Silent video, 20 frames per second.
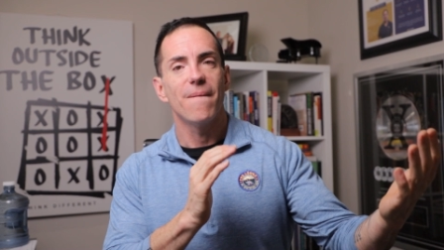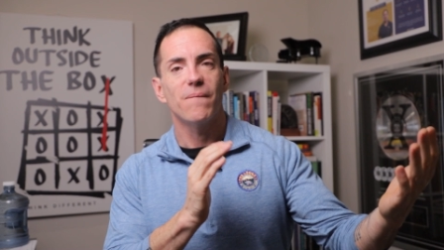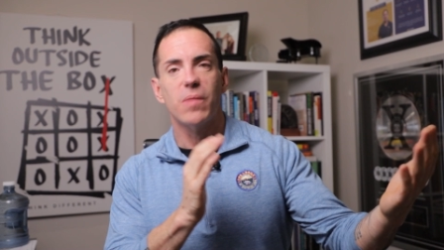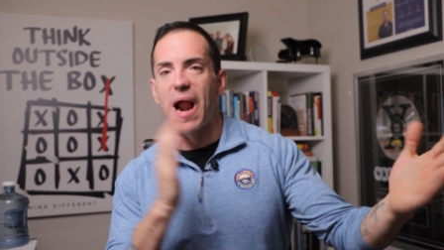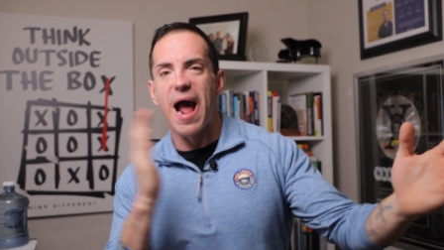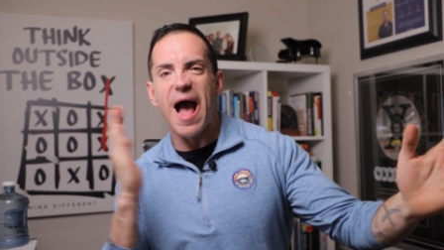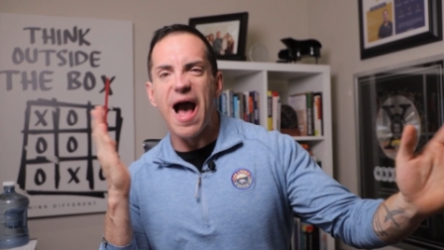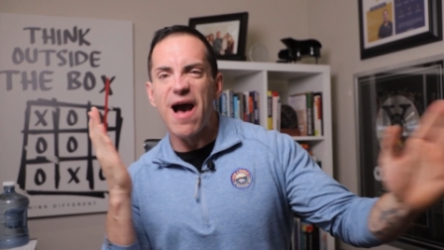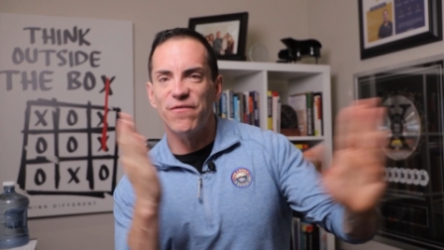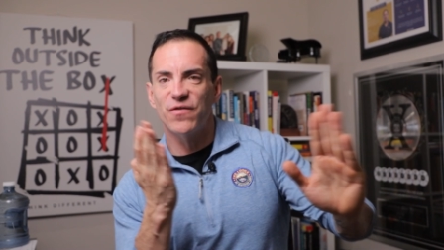
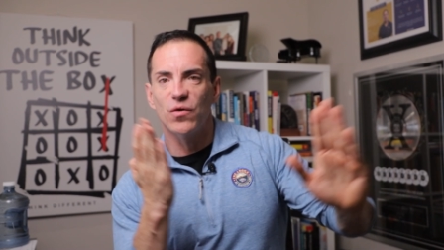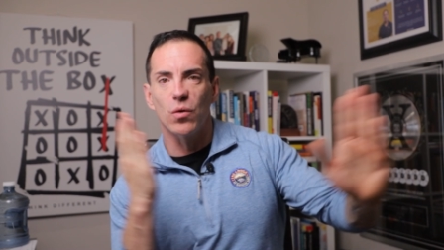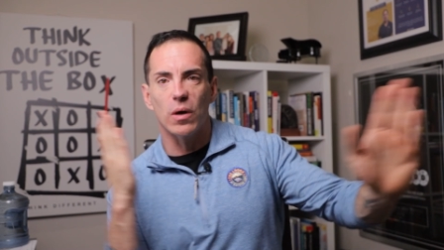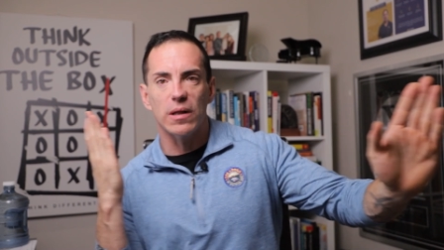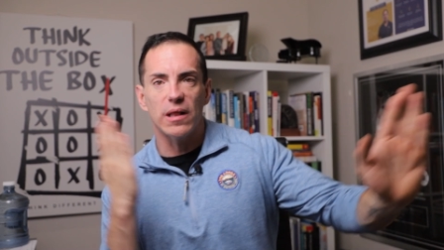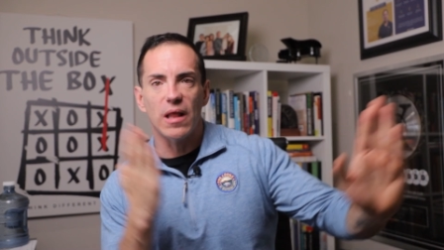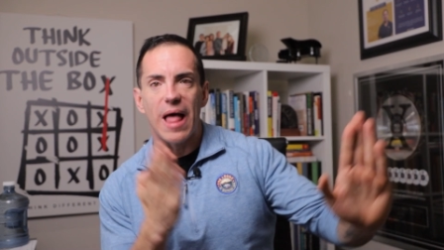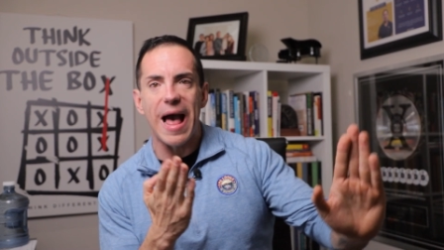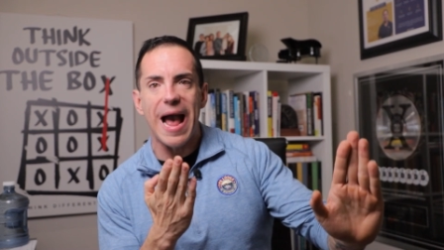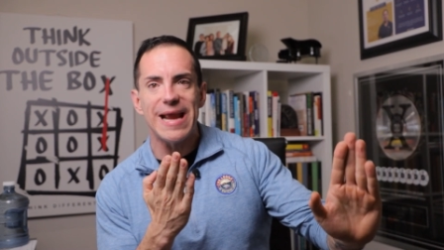but I have to
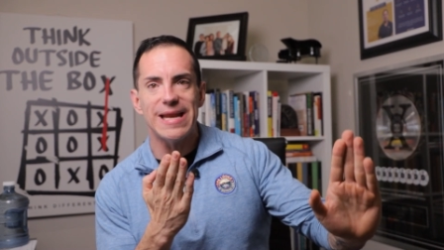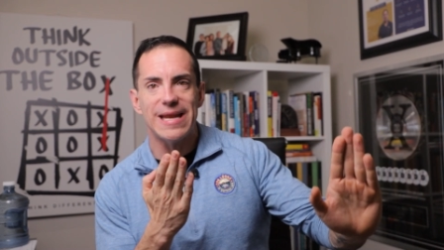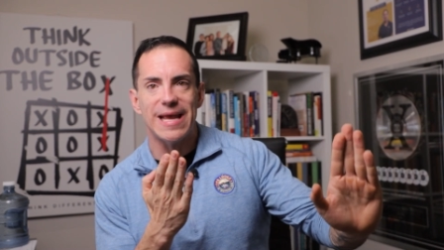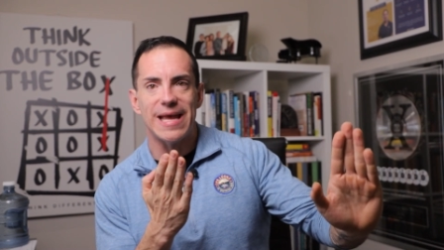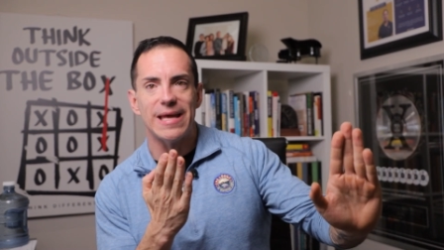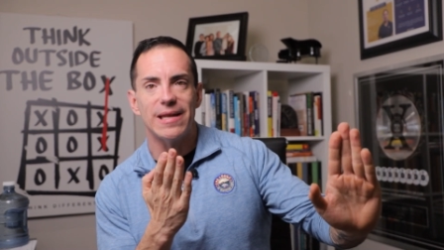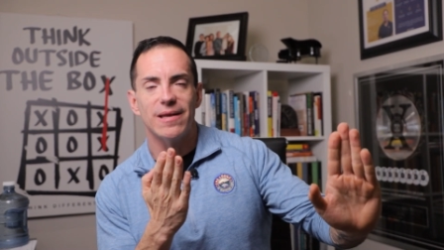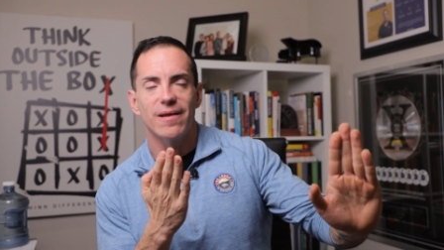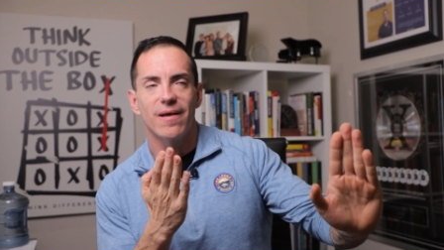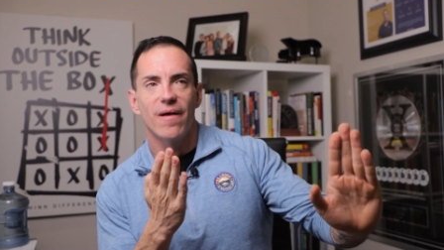align
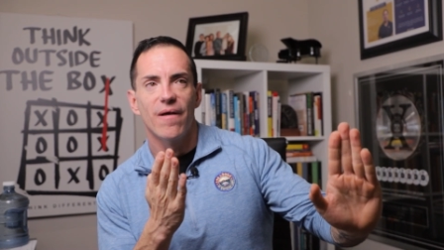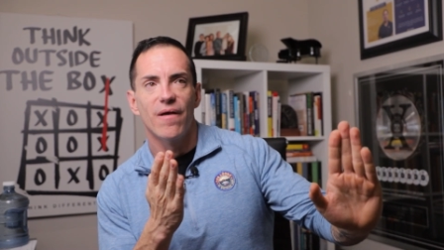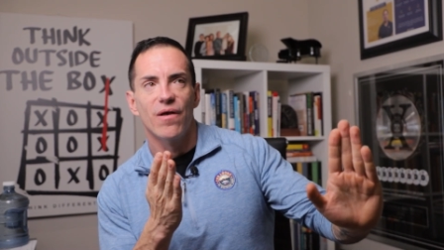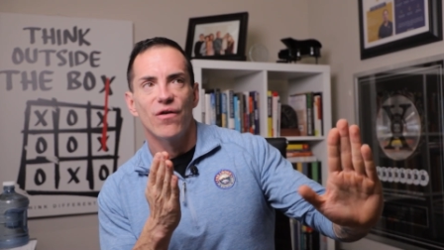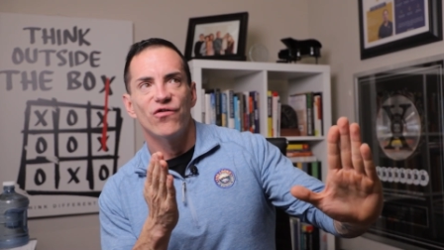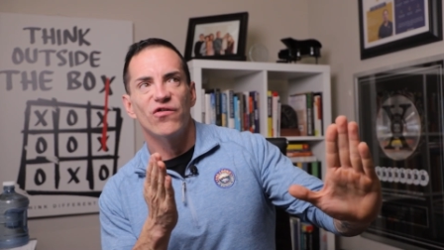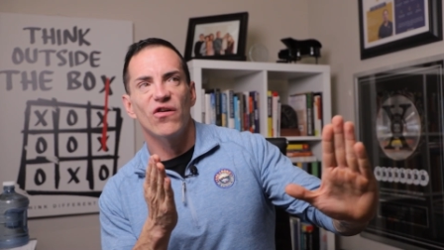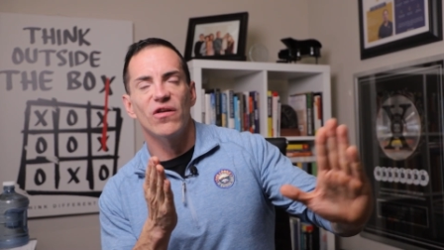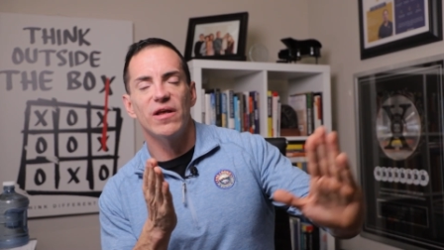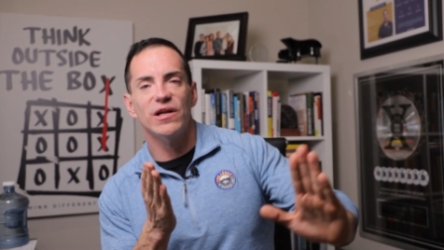it
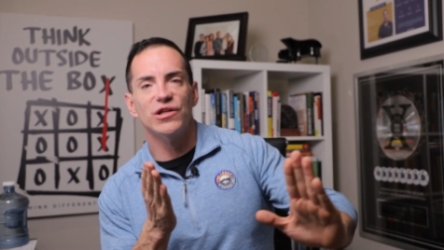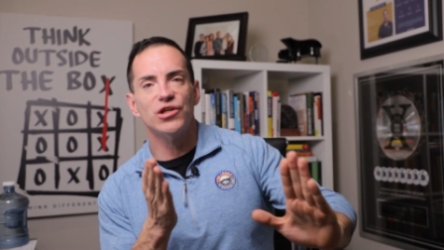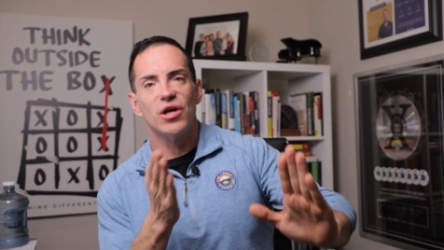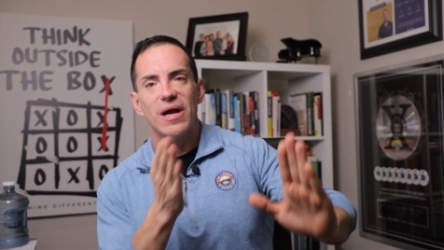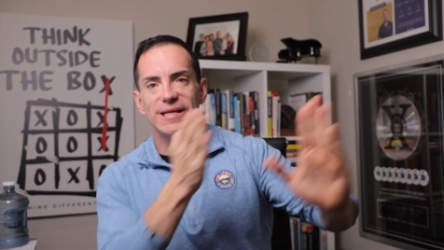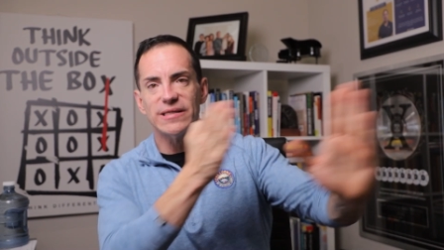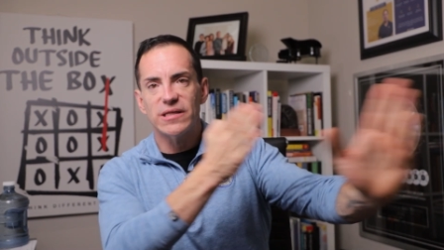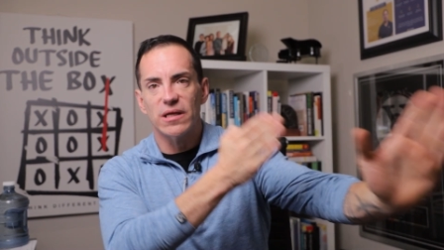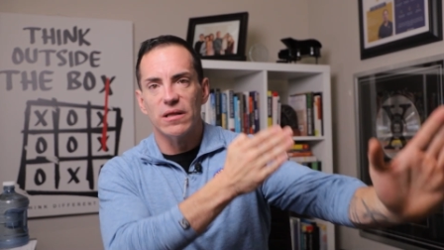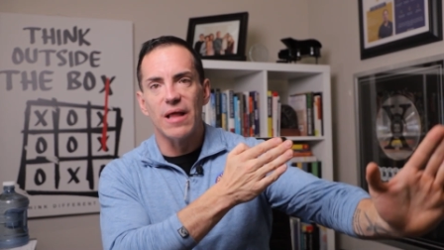so that it tries